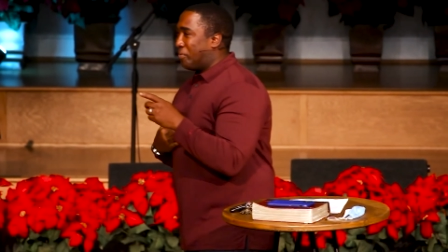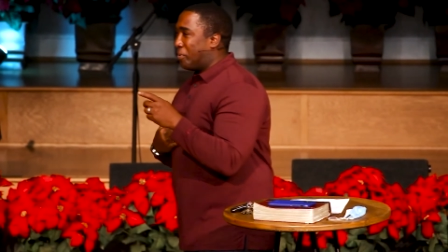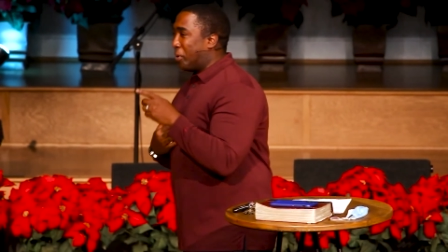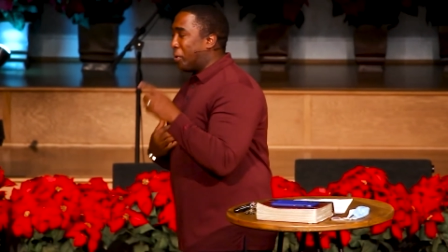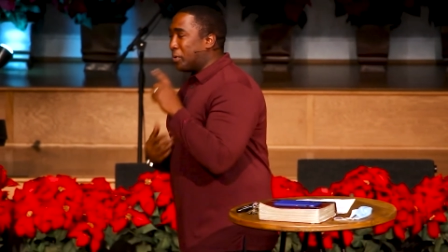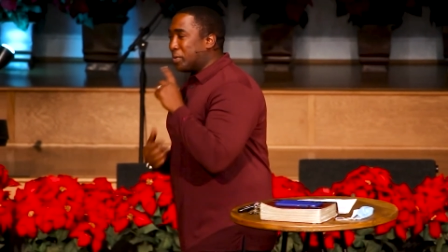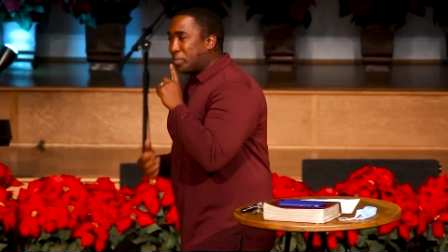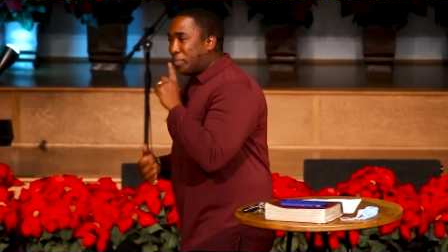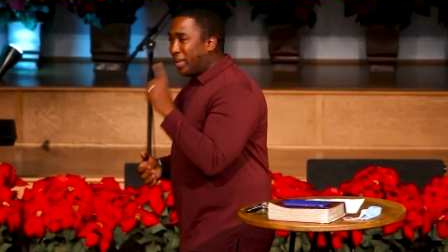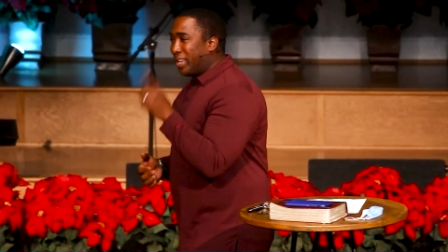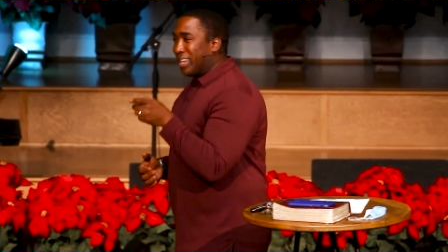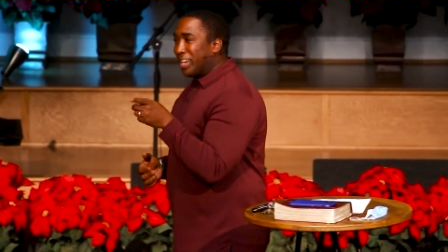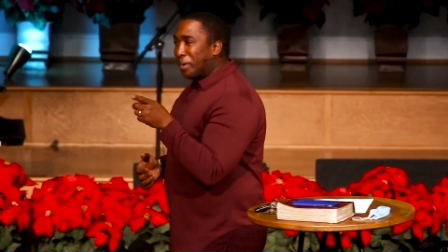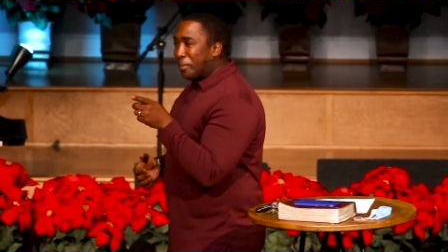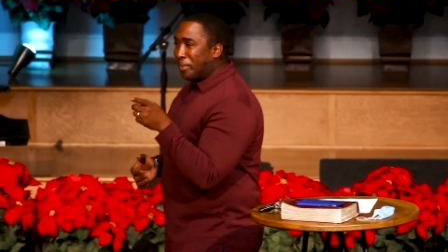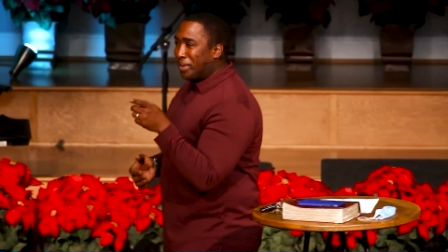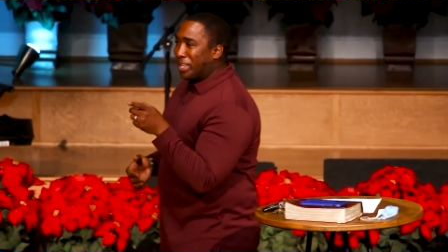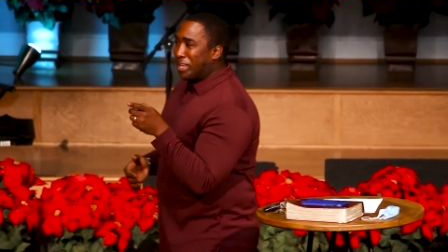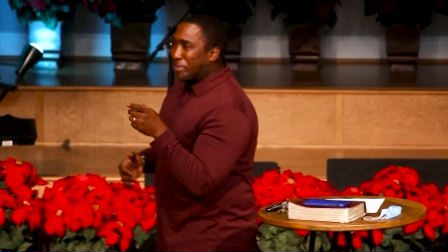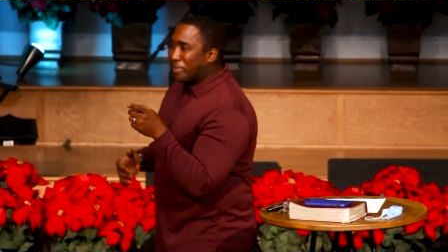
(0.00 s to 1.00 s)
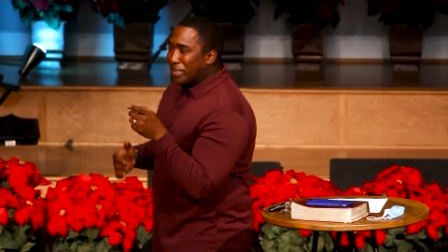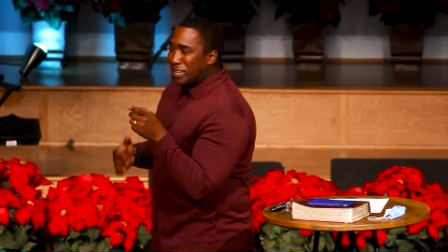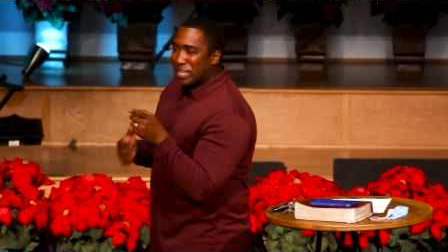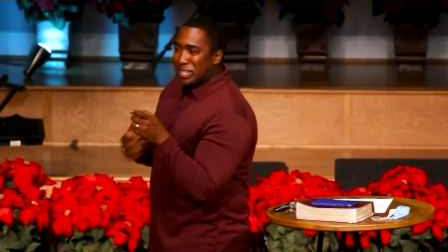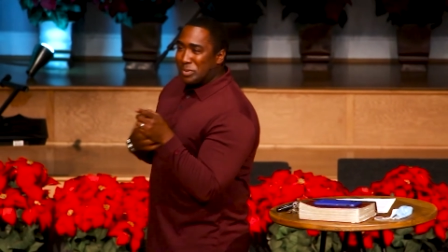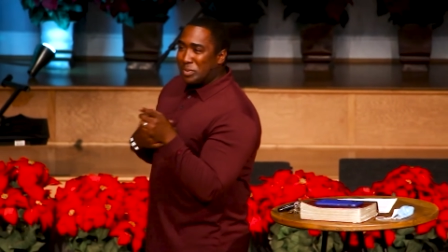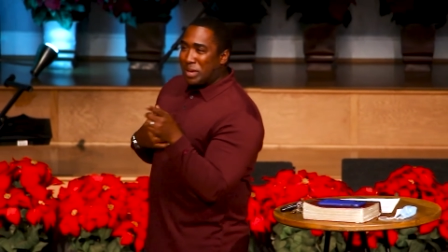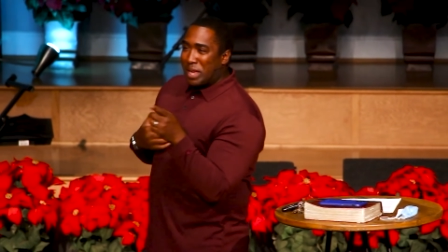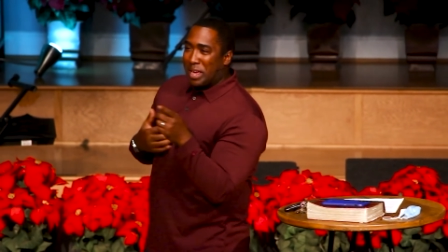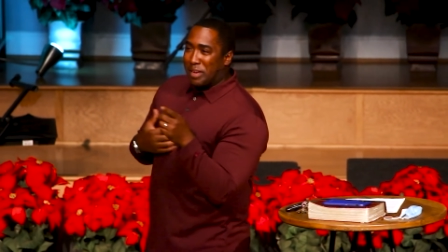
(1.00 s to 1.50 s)
We don't speak unbelief
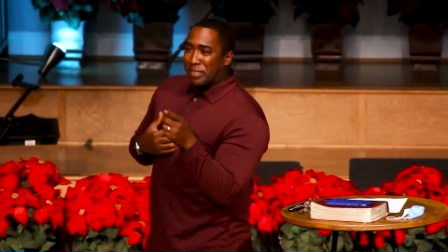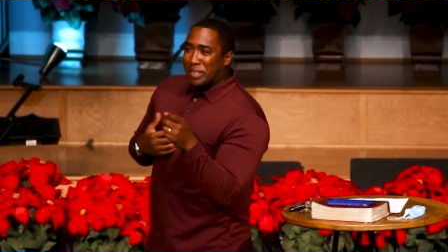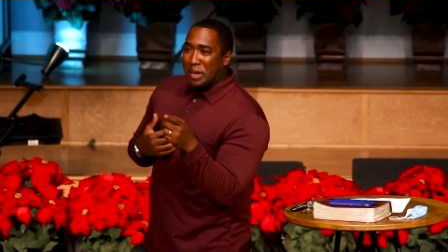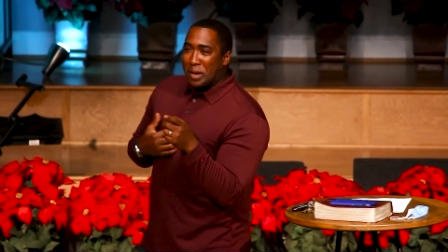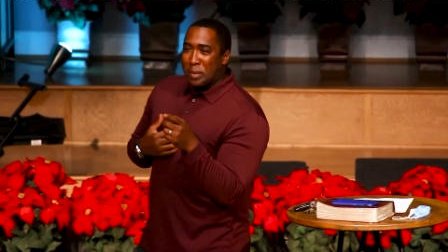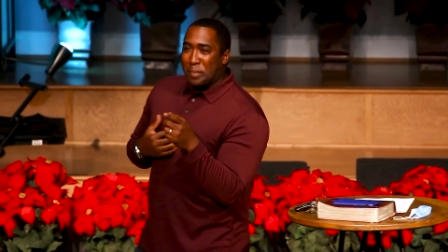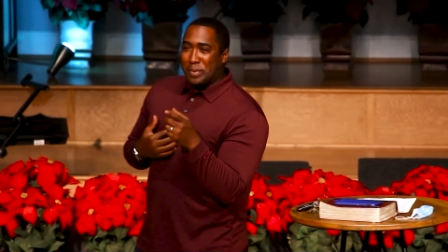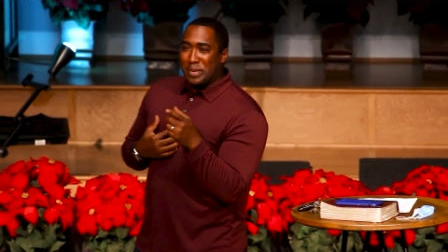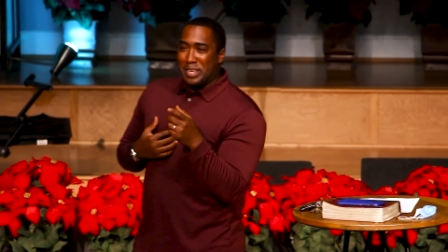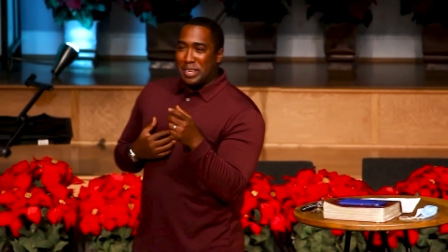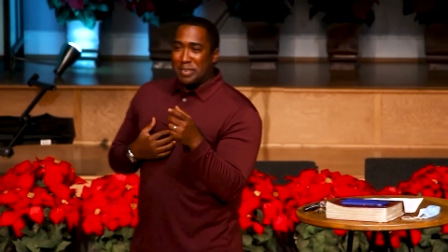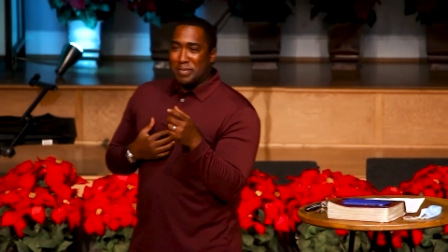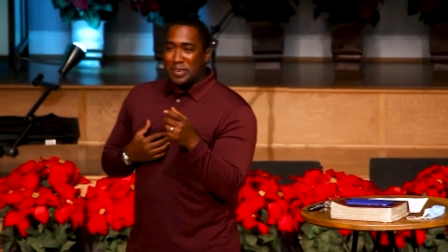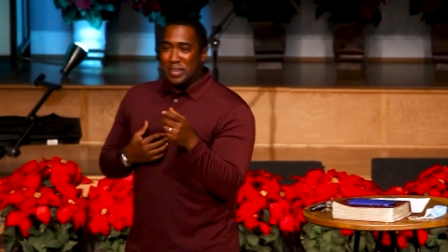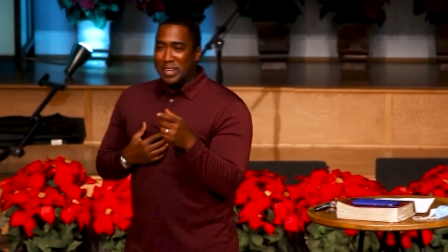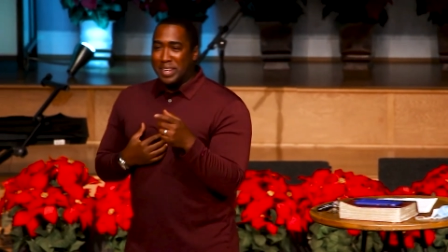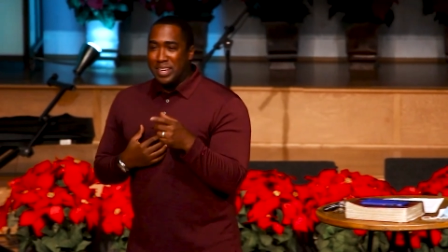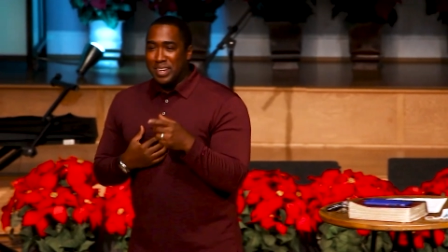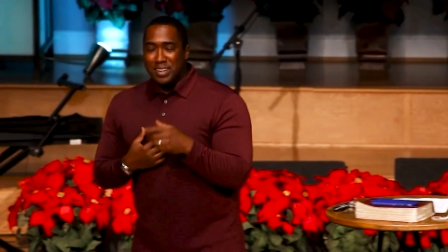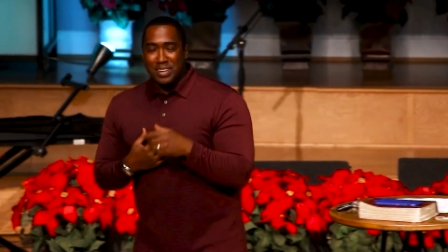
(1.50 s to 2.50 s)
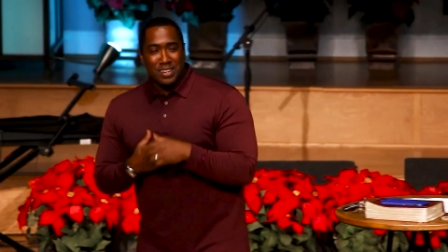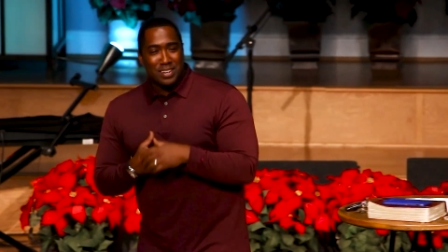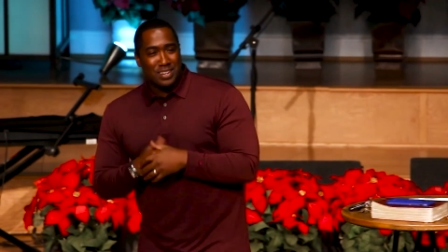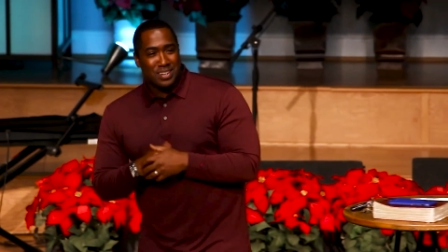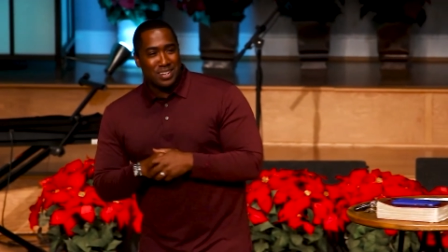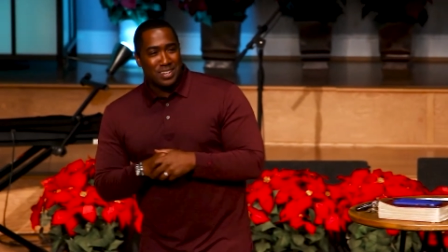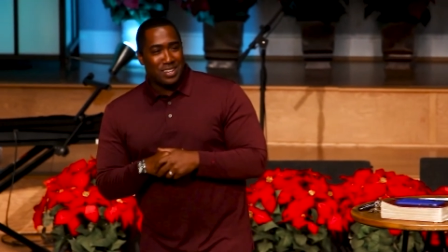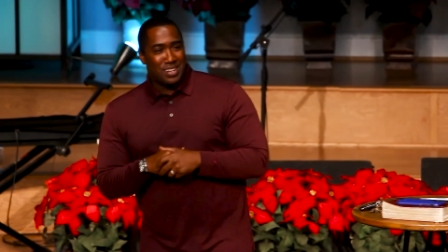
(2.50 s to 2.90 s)
unless we have the unbelief in here.